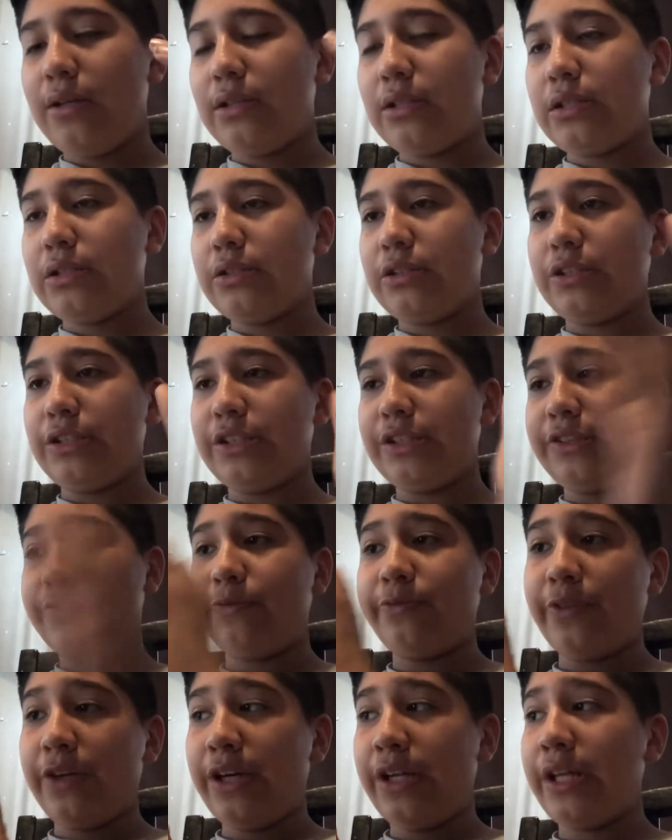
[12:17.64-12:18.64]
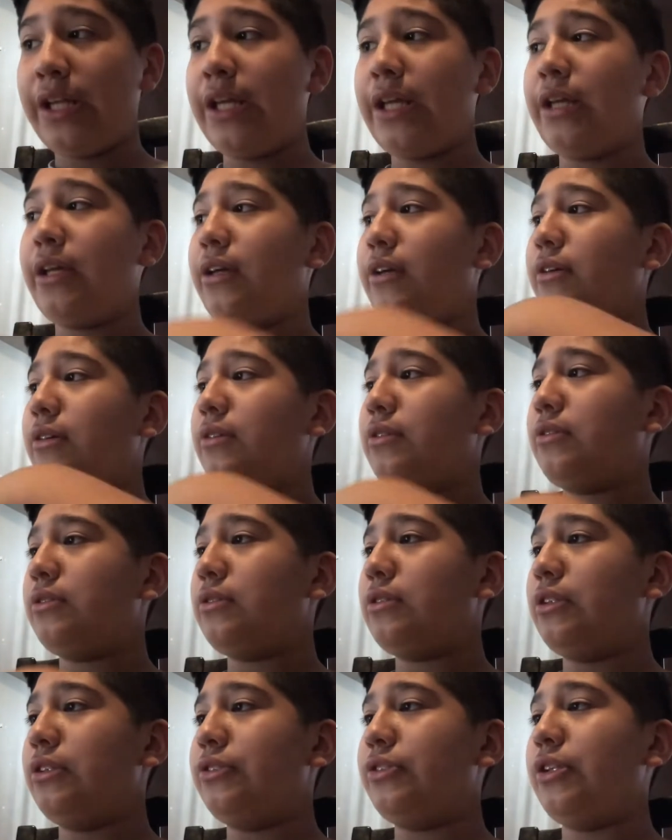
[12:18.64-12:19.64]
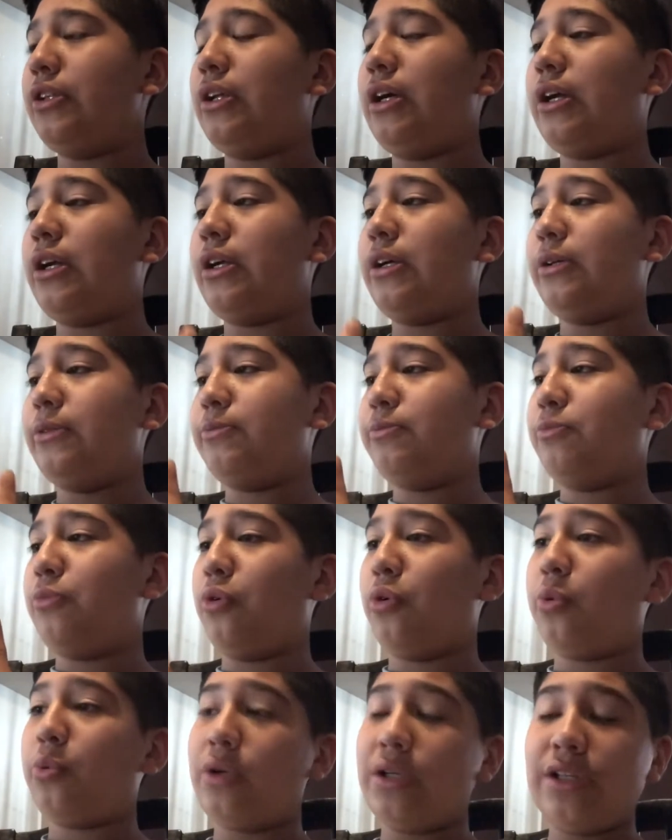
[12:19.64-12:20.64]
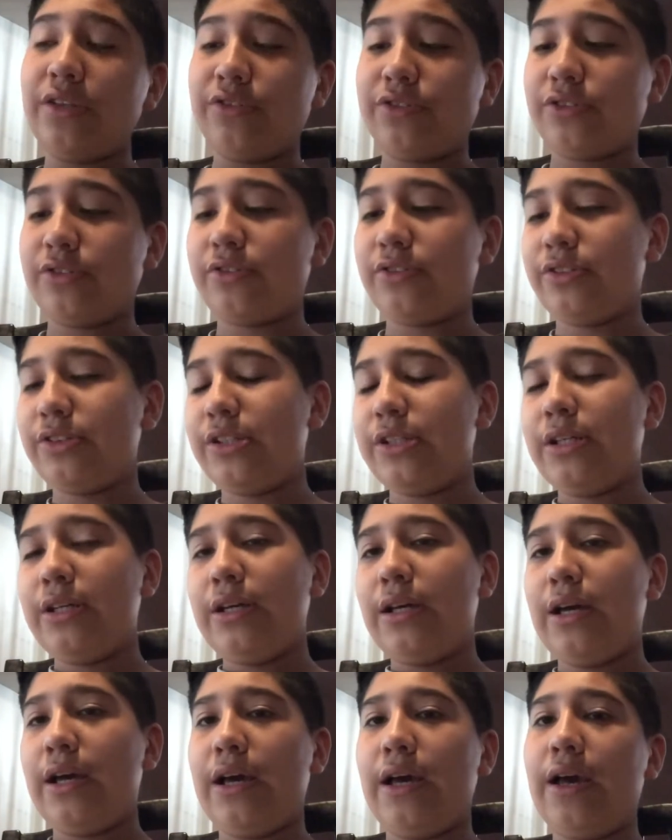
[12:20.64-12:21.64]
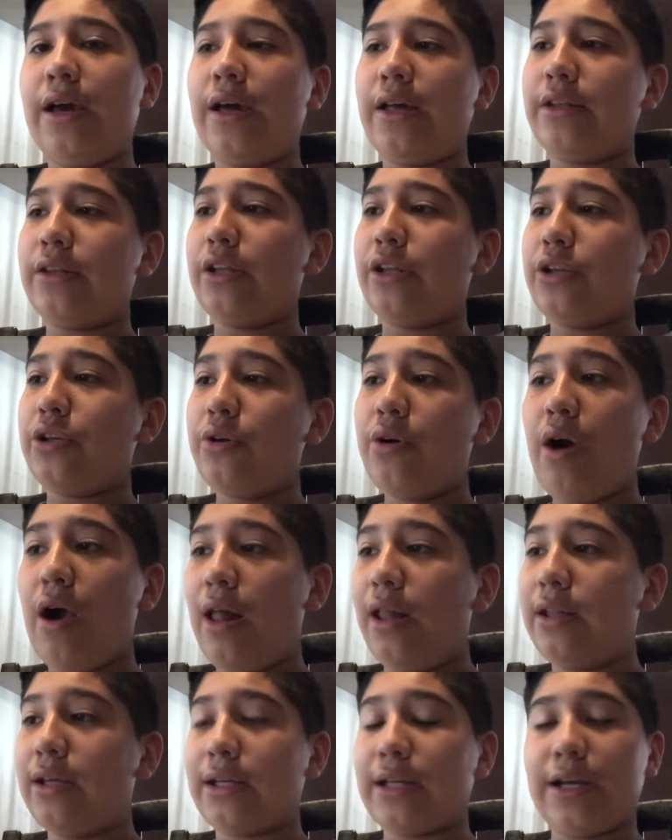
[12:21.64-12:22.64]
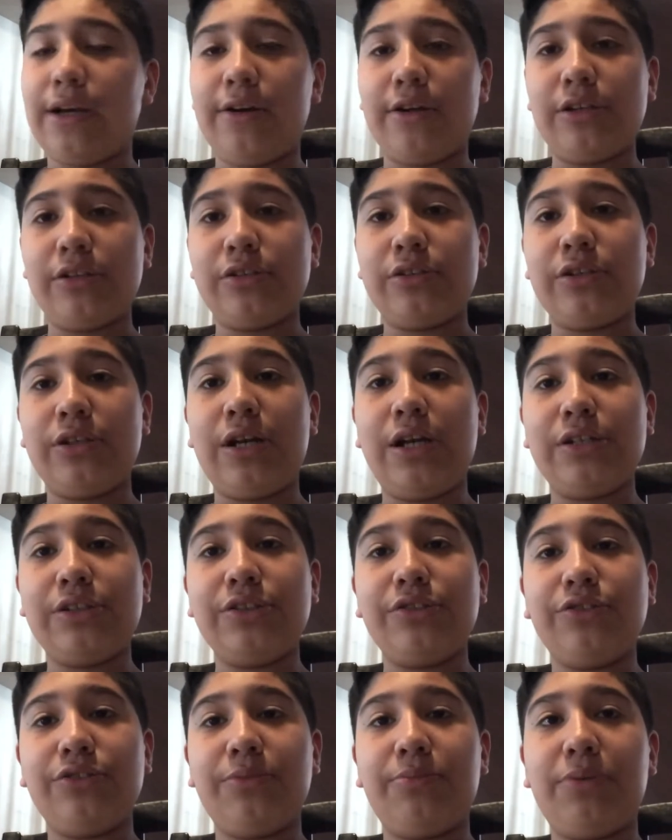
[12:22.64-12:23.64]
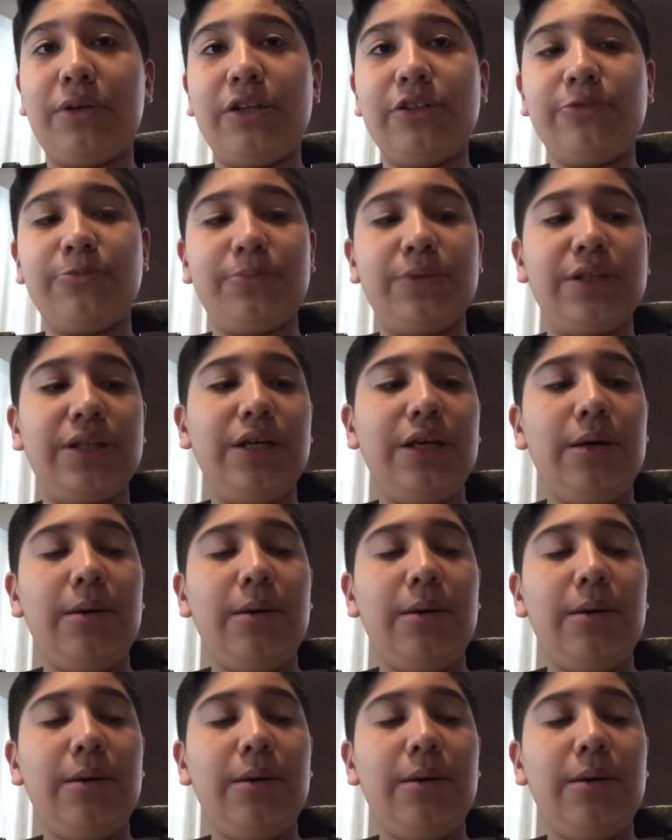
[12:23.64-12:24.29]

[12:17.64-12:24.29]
he's funny, there's a lot of more risks, and the new Hela character actually surprised me.